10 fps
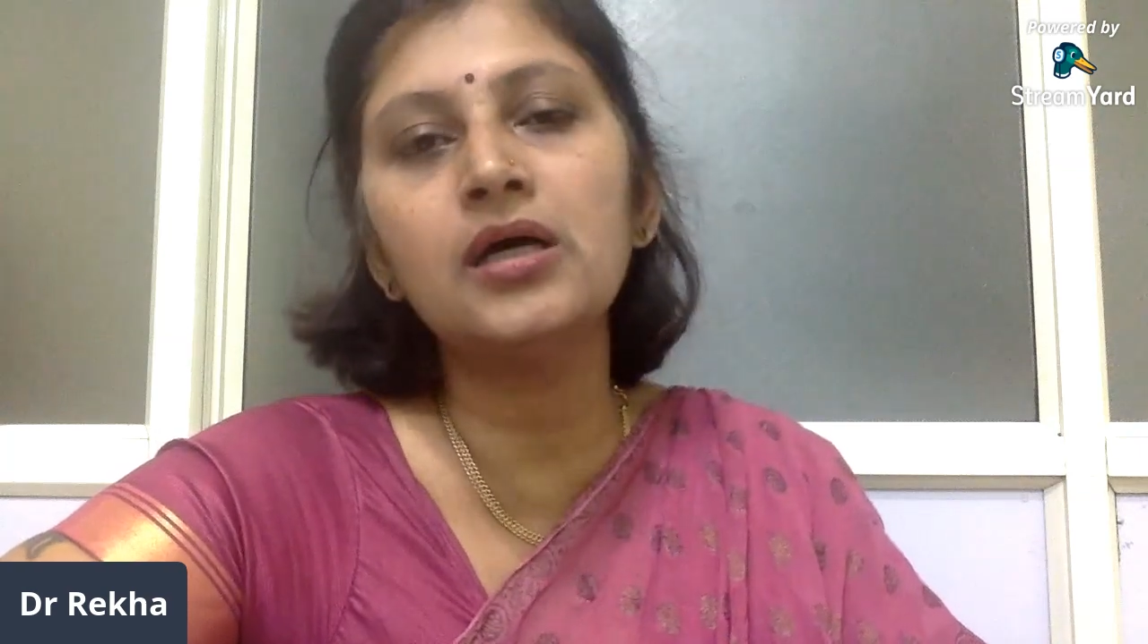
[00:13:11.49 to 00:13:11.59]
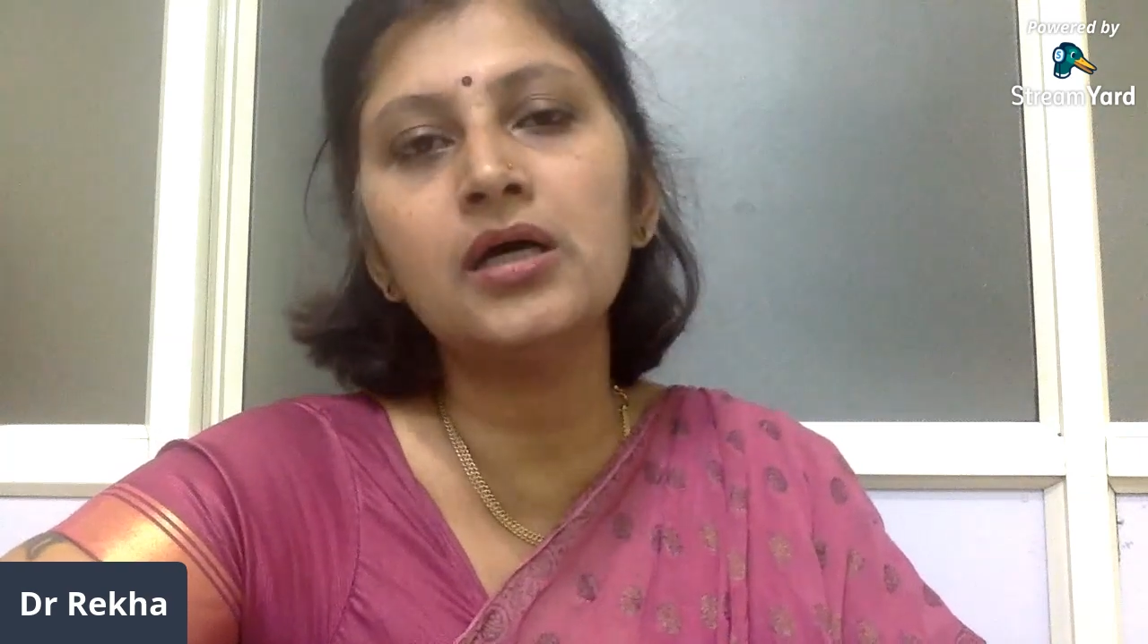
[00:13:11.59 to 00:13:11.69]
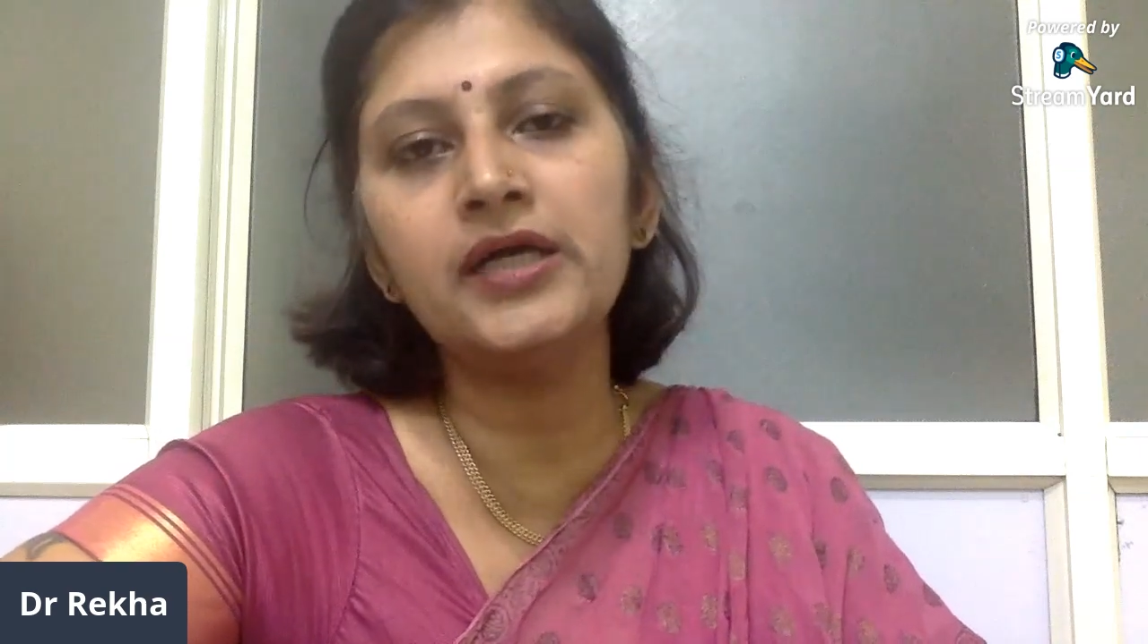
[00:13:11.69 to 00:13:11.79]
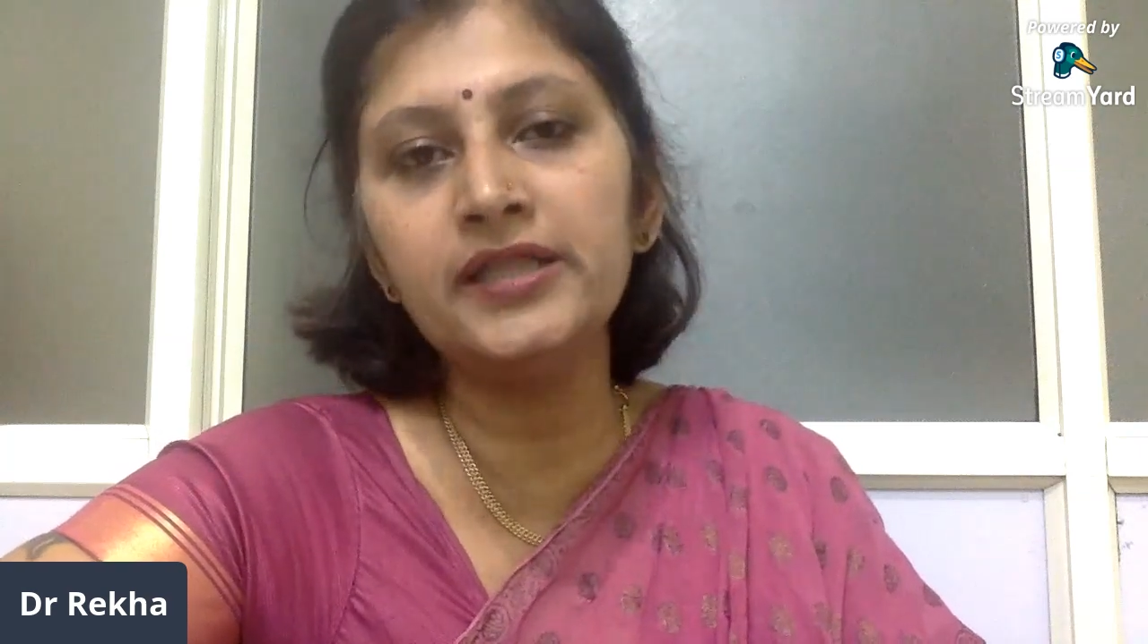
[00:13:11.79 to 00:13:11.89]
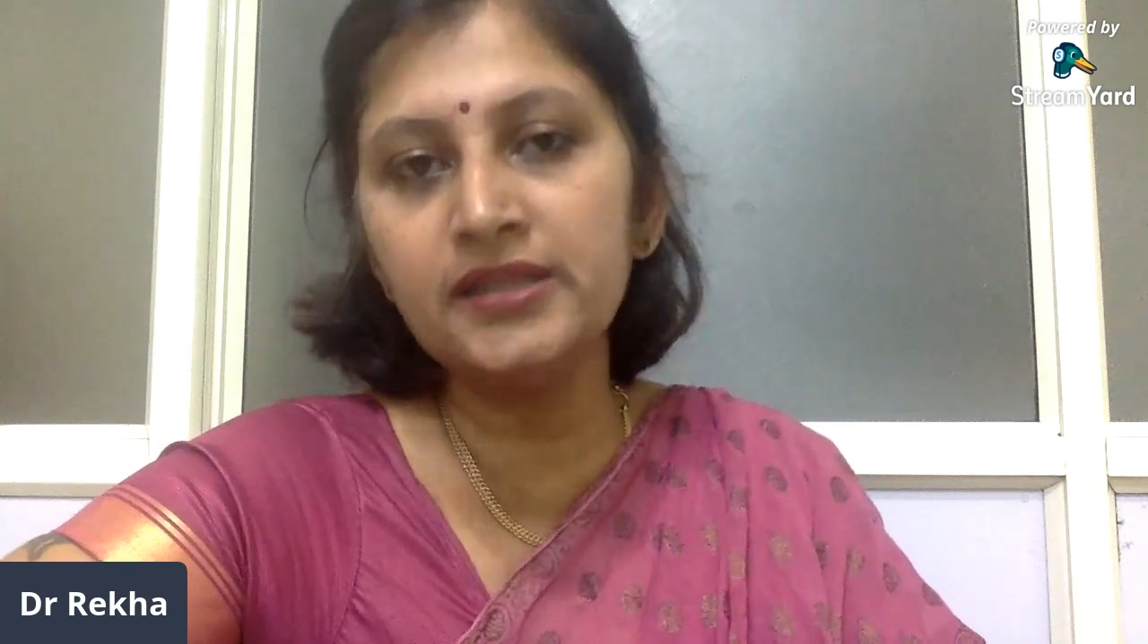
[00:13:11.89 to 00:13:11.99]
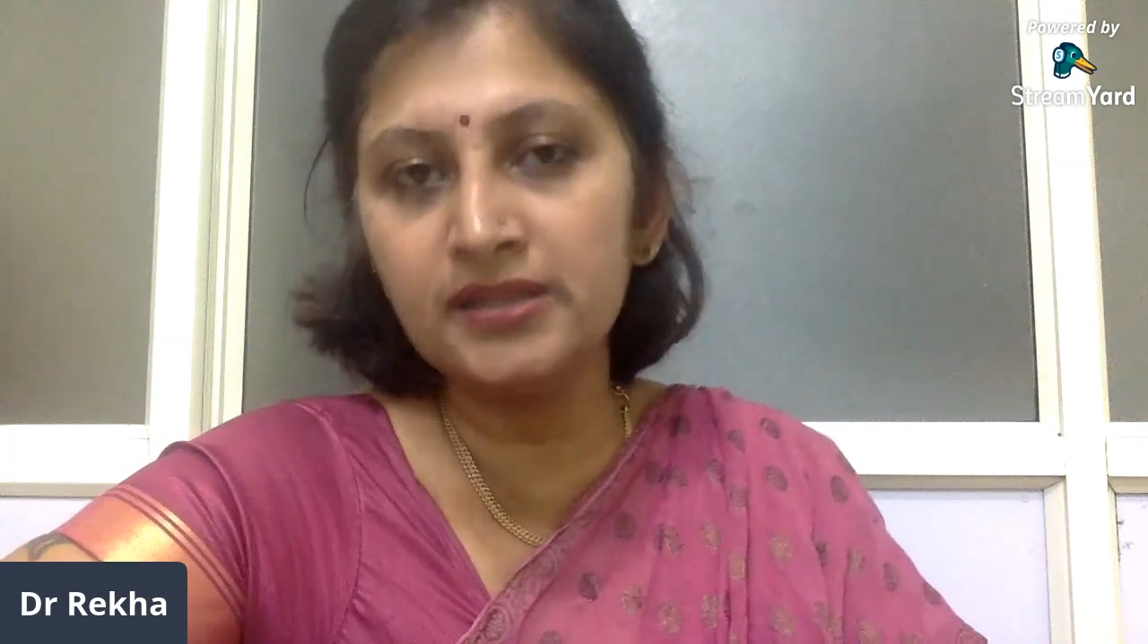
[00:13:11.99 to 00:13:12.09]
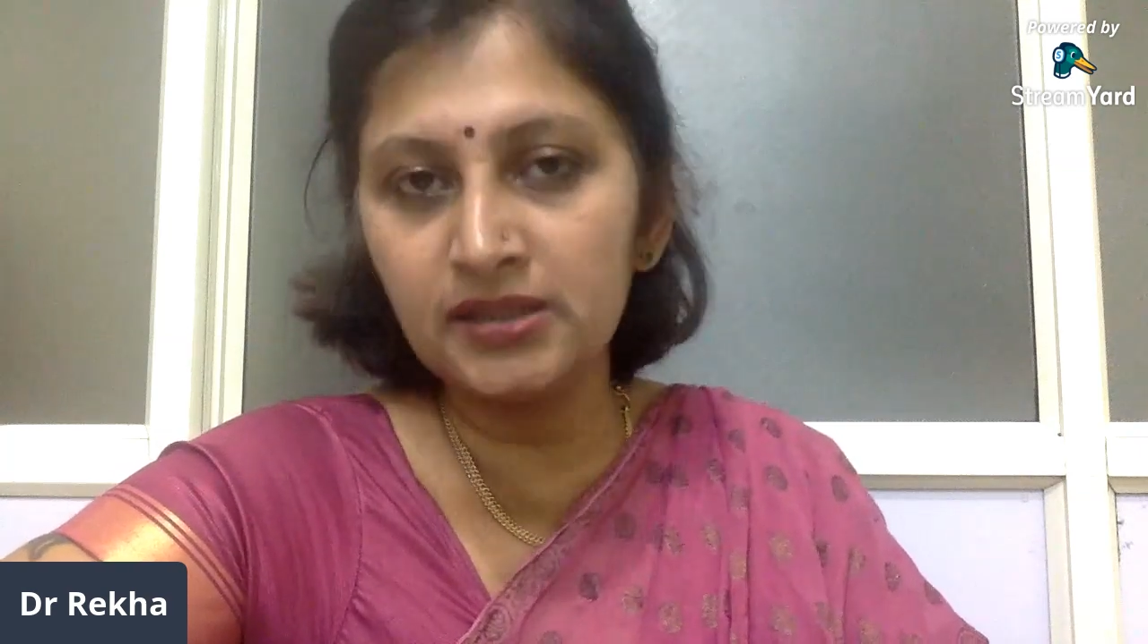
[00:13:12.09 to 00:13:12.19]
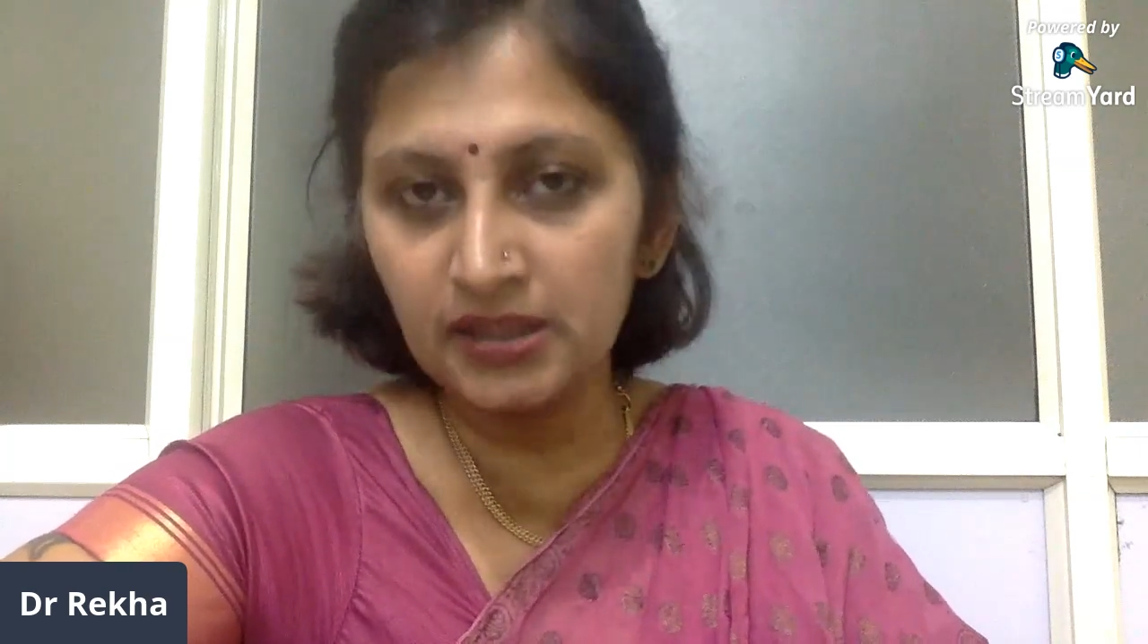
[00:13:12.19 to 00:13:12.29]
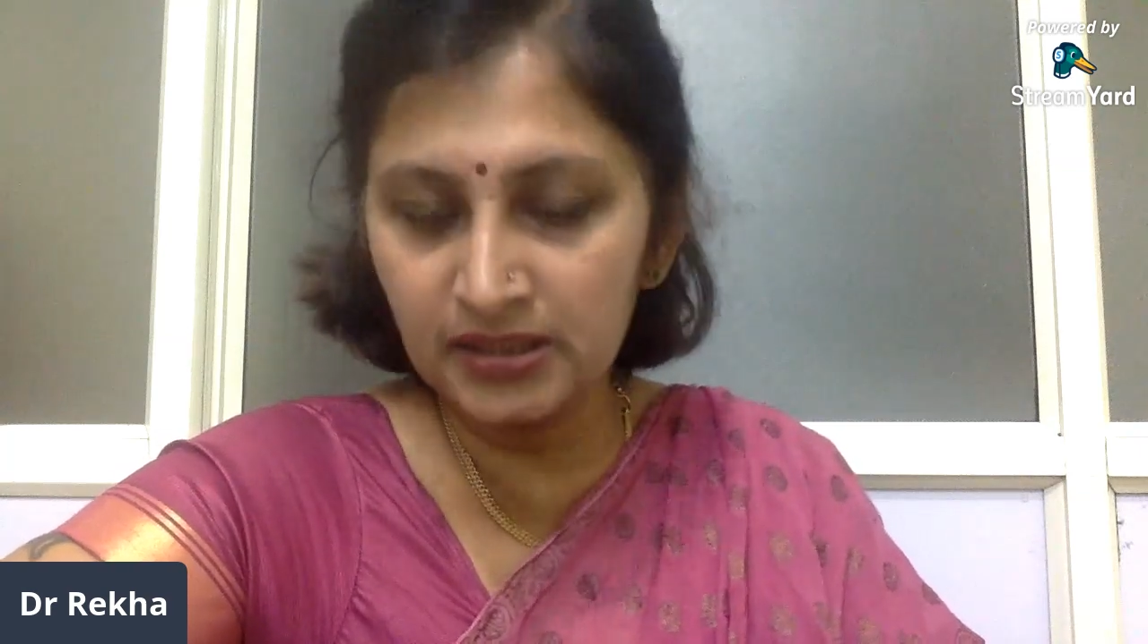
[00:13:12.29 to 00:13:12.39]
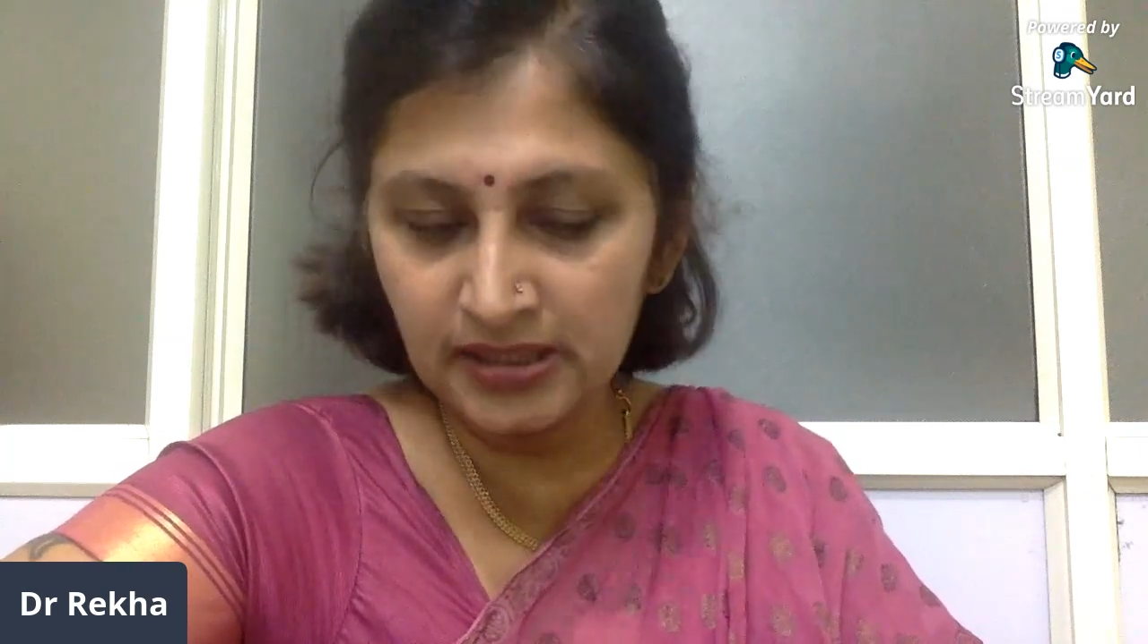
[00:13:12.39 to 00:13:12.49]

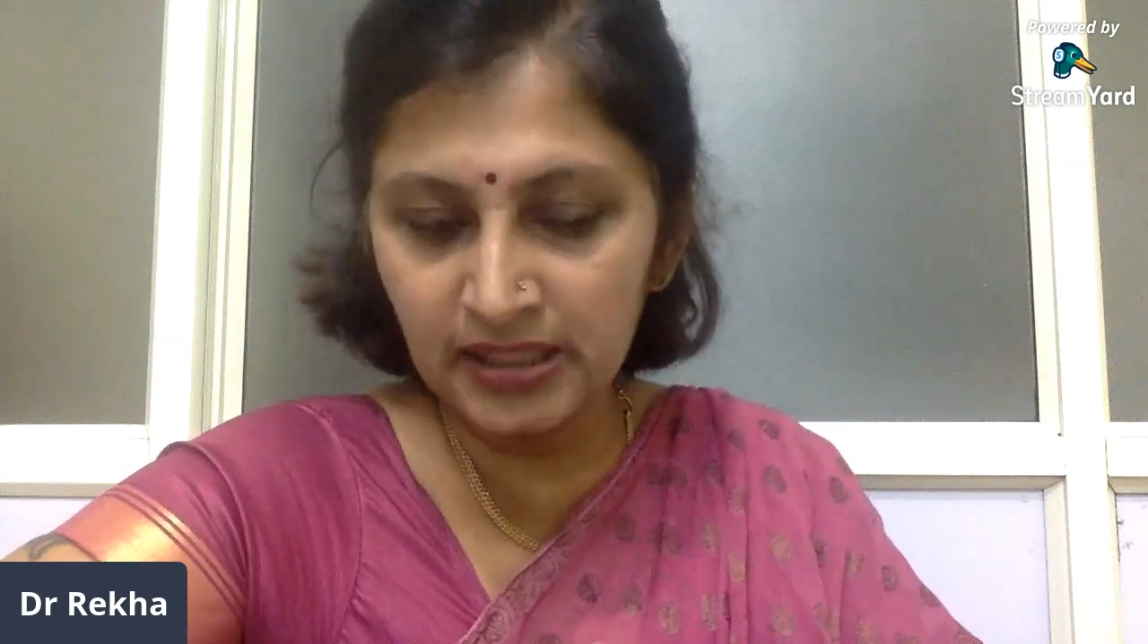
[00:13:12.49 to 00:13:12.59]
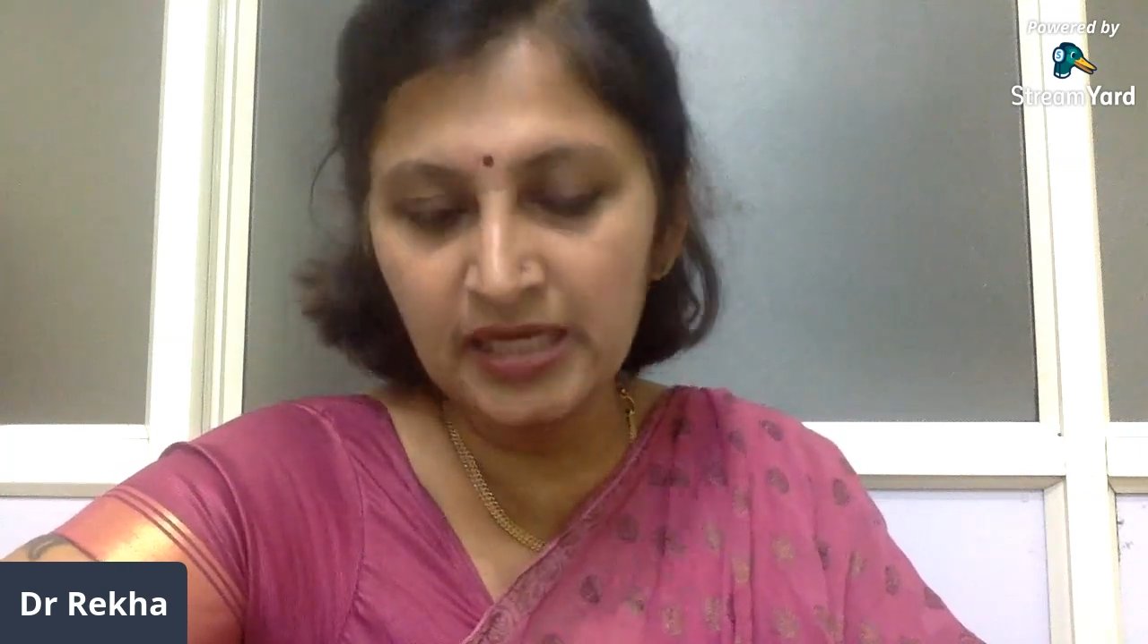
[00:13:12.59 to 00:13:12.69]
in